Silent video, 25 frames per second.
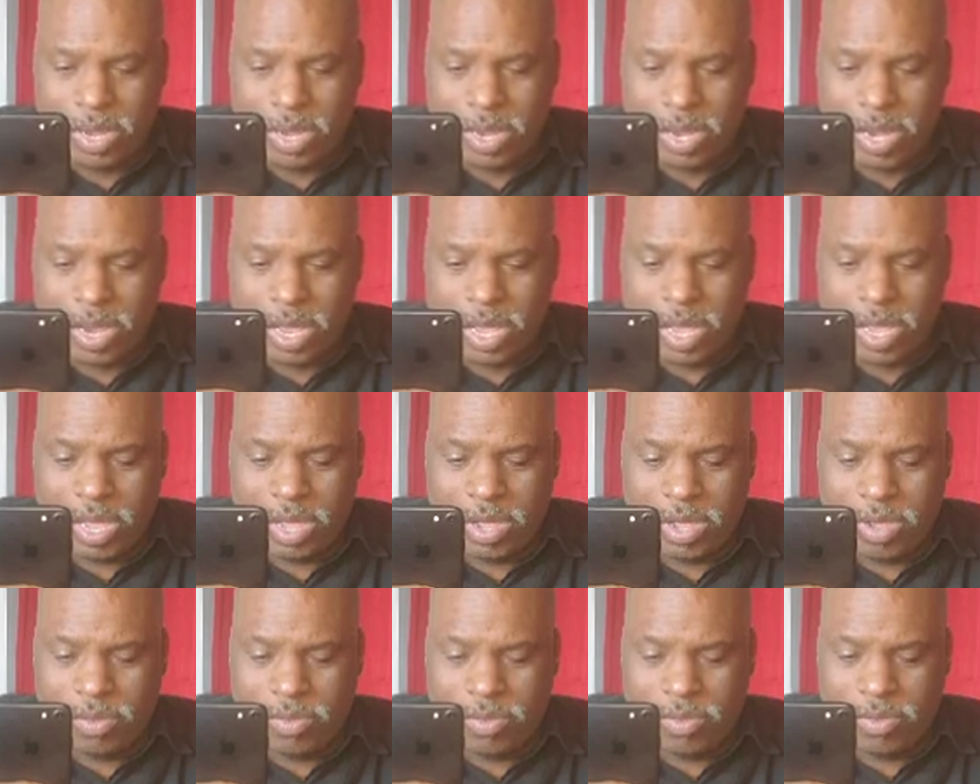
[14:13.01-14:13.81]
And
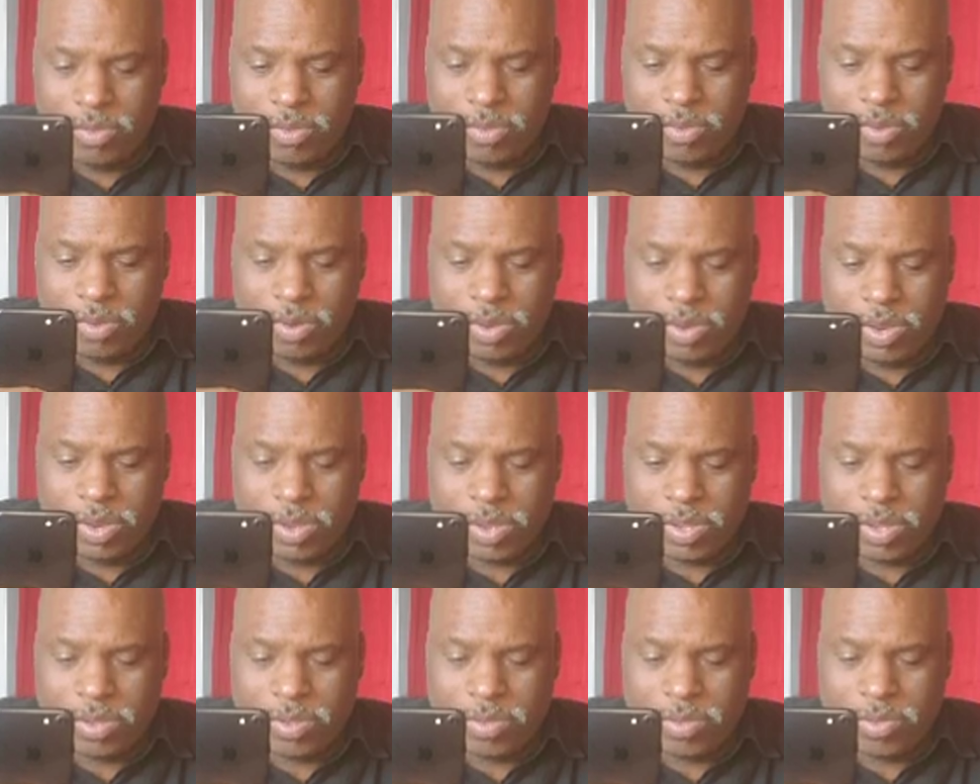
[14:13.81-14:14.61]
now
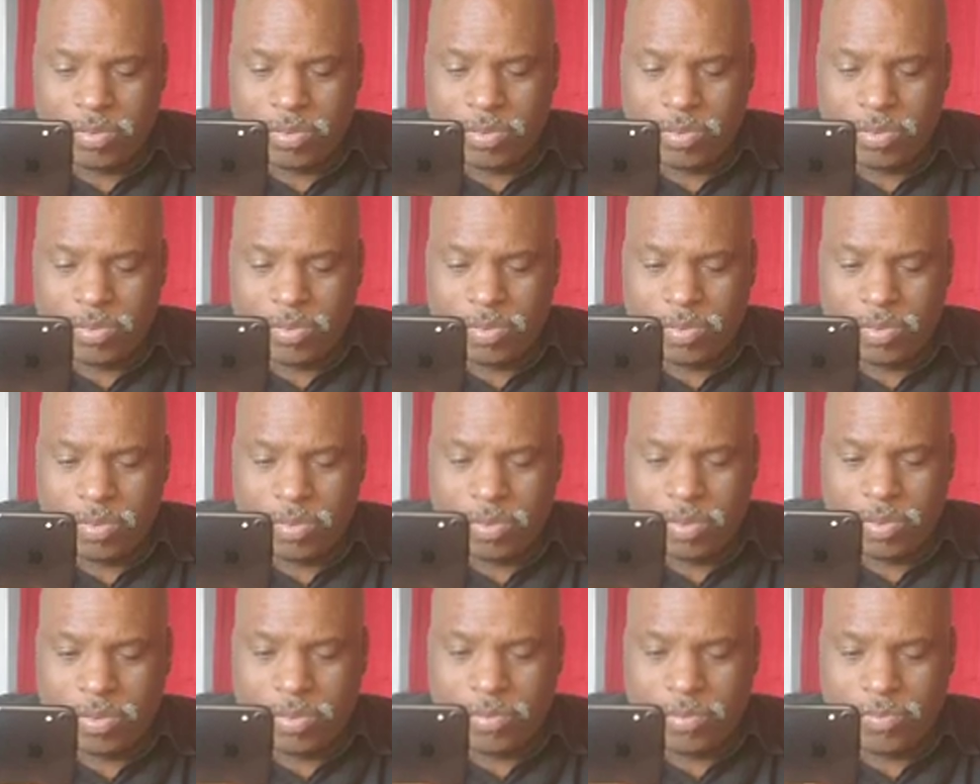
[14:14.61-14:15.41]
let's go
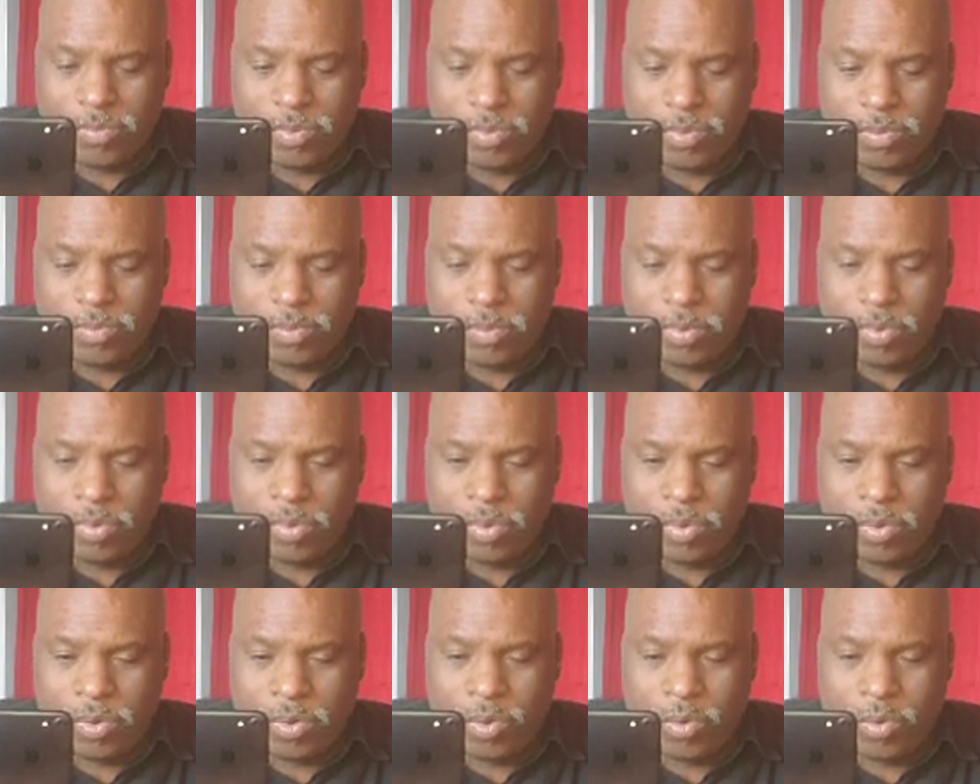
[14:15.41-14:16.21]

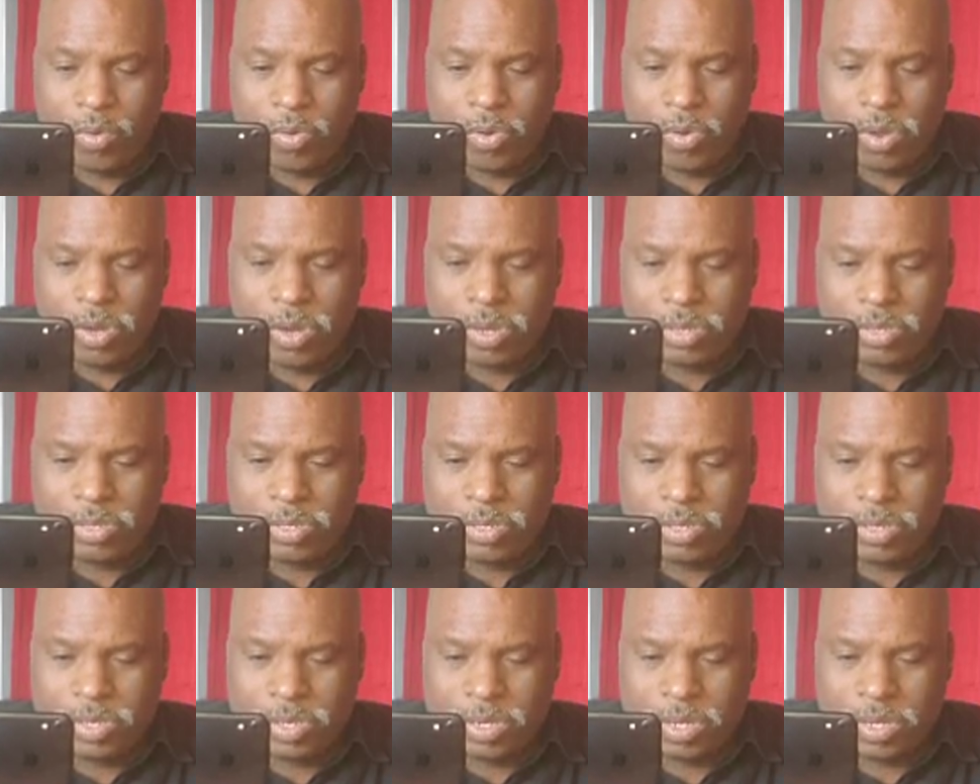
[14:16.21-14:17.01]
remove
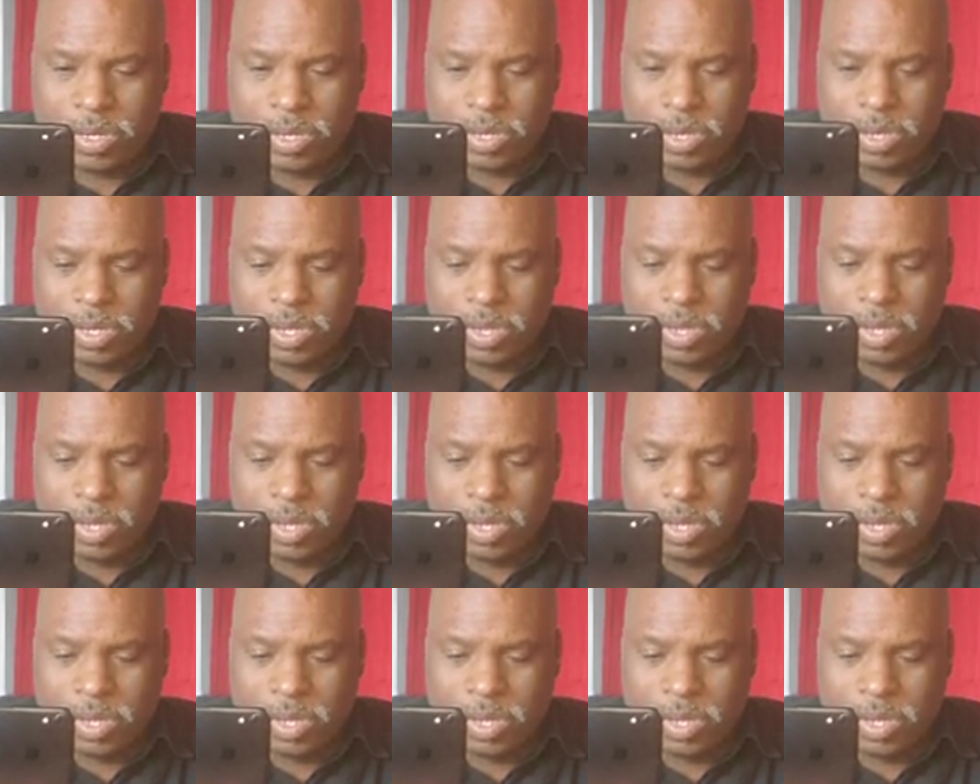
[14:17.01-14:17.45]
noise